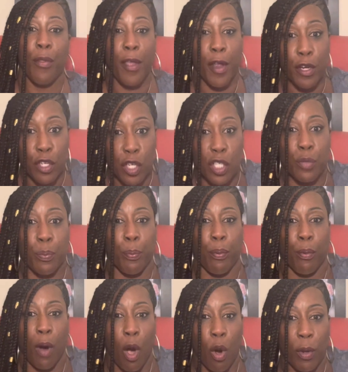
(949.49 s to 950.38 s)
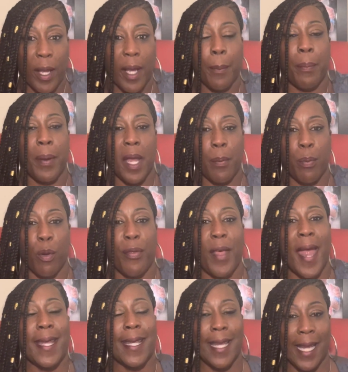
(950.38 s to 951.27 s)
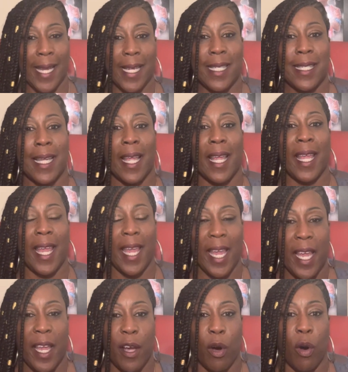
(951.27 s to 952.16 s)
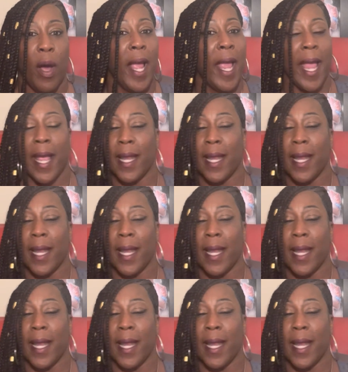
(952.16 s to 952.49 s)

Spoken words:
They're just broken people that need to heal.